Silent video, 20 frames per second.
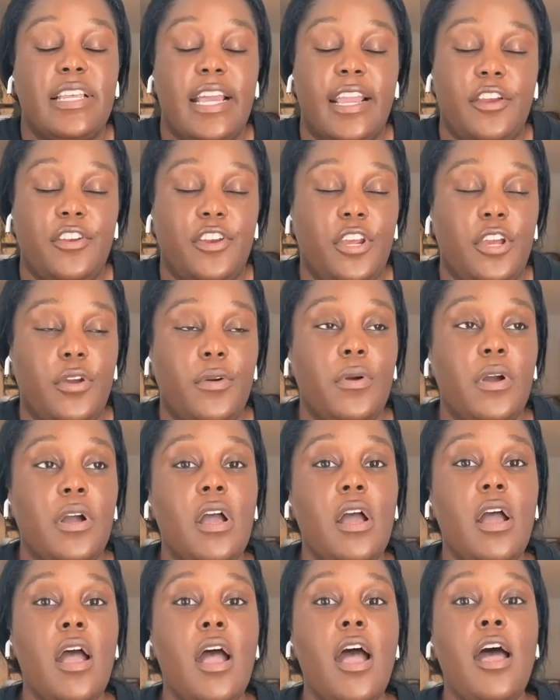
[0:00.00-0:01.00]
I can do.
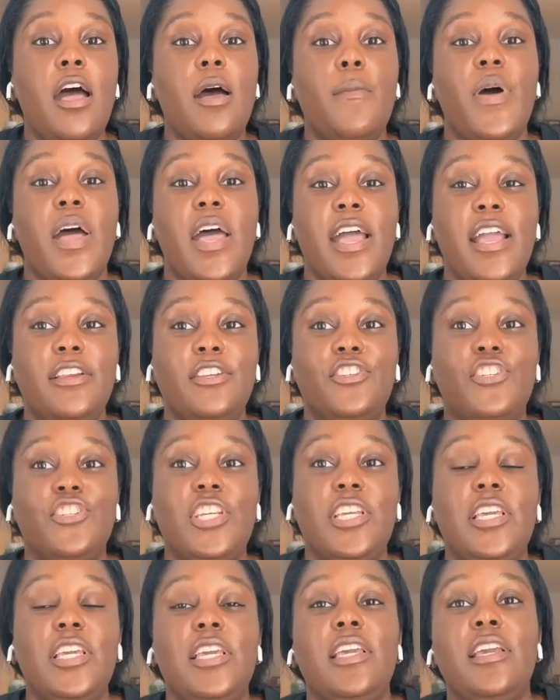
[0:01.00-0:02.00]
But
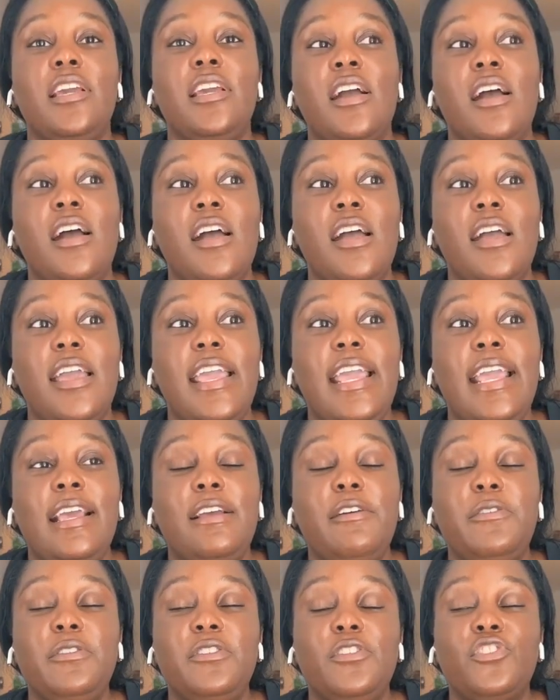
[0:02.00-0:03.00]
she
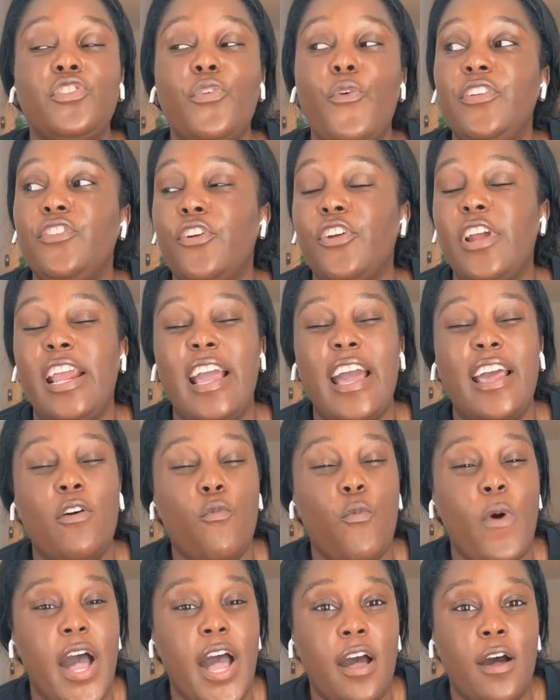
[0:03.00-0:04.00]
it, the story started getting kind
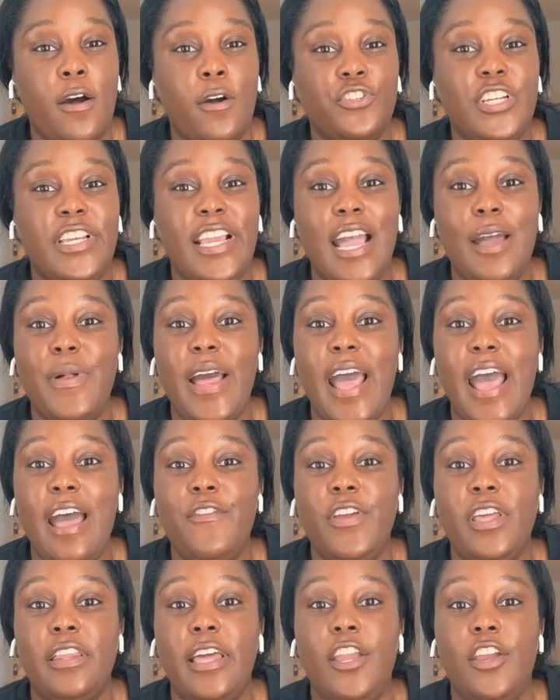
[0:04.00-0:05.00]
of wild. She kept
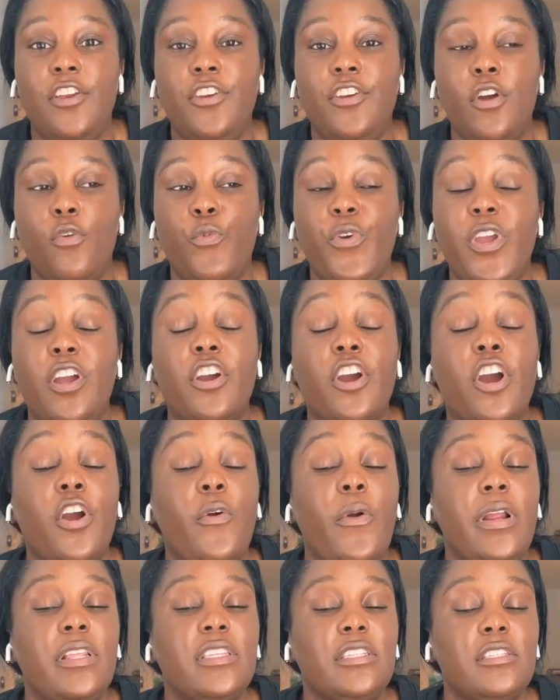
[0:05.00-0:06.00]
having like you know
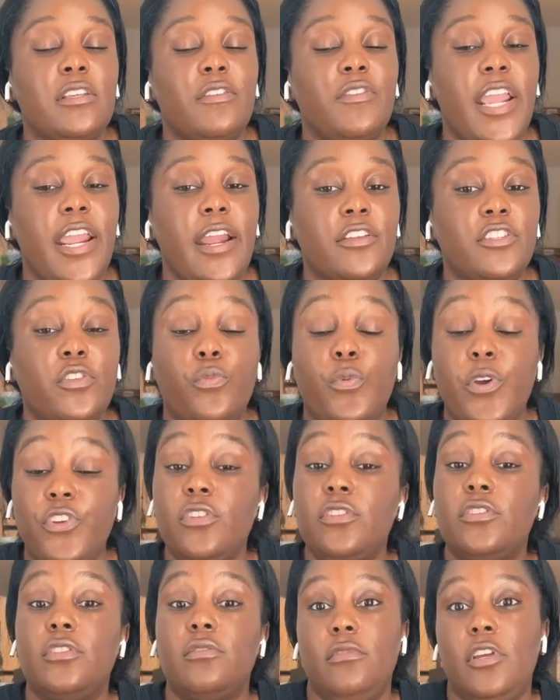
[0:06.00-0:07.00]
reoccurrences of cancers, which
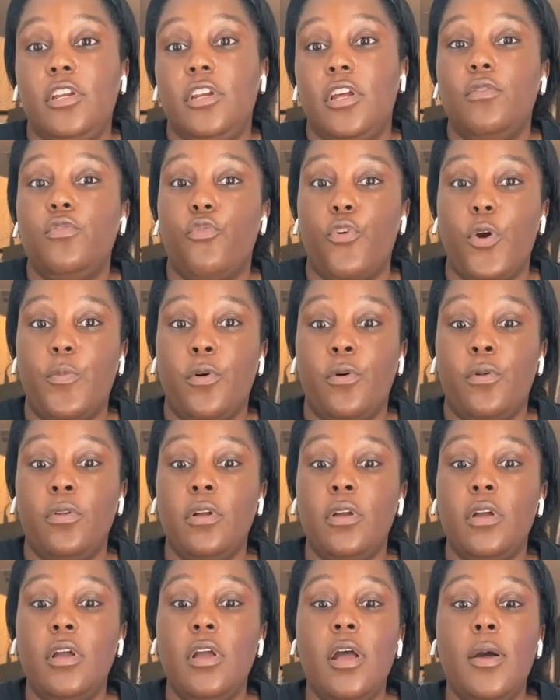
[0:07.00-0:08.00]
is you know normal,
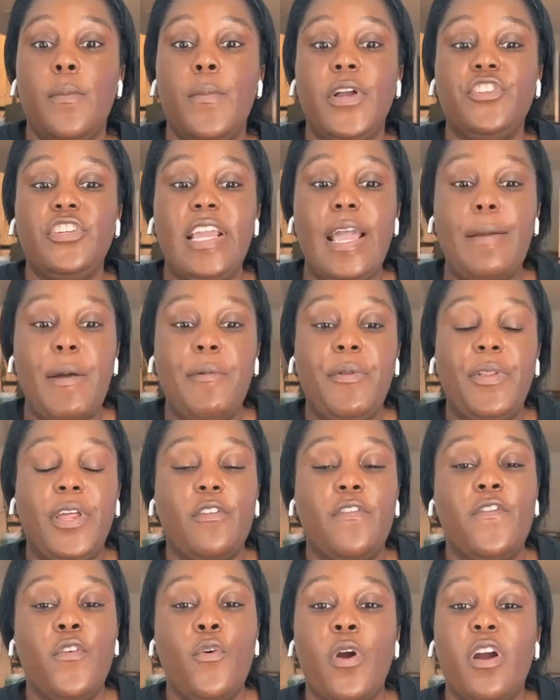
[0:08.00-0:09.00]
but she kept having like
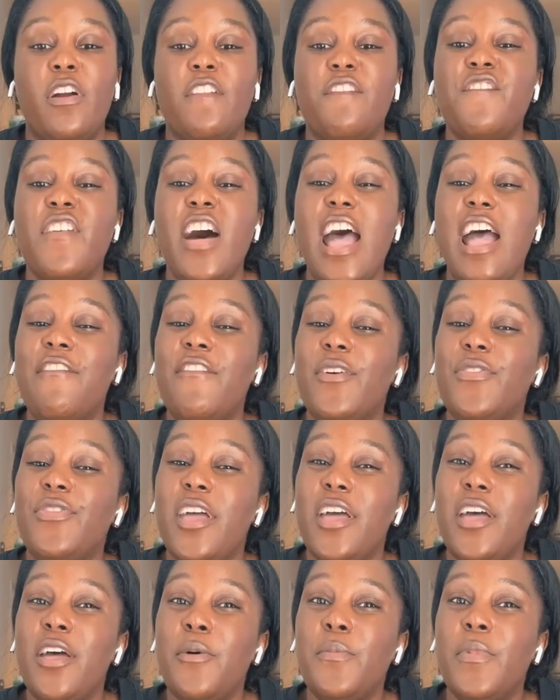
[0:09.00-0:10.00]
yeah. four or five of
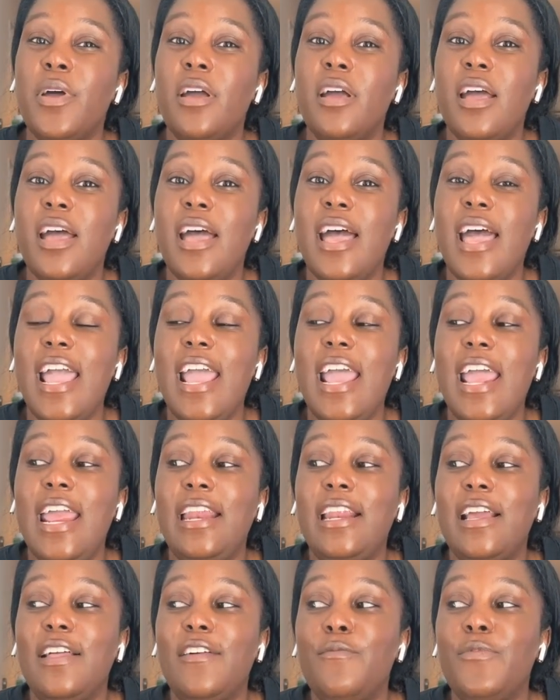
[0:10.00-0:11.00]
them.
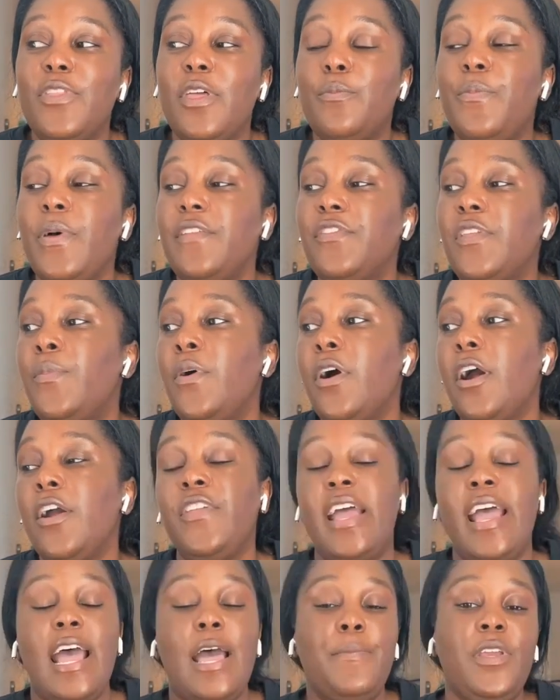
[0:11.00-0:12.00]
And the the part
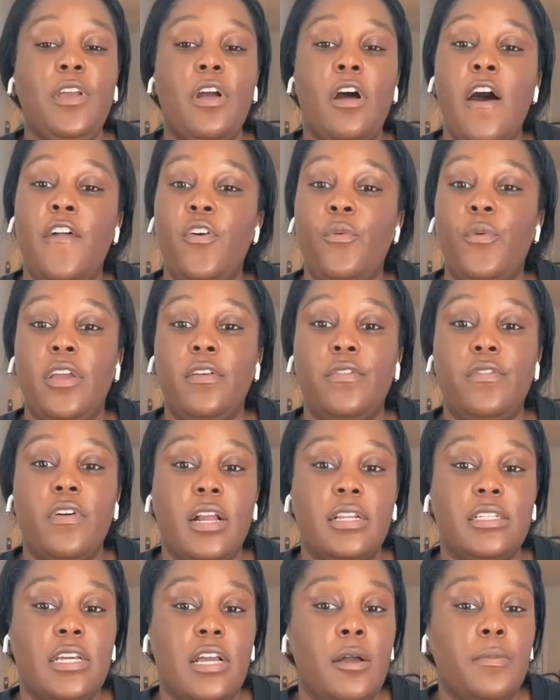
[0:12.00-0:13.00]
that had me all the way
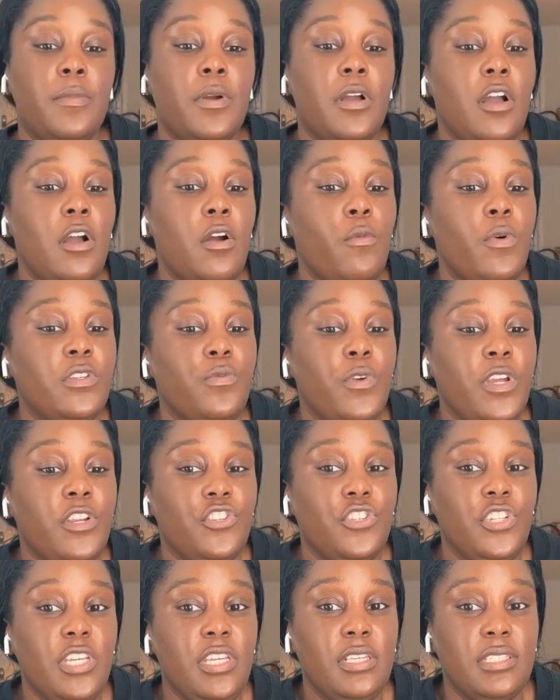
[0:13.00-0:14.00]
fucked up was when
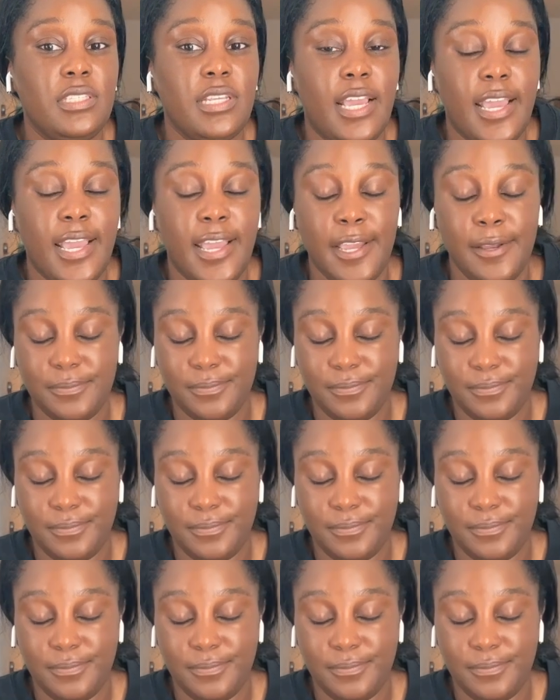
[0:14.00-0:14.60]
she said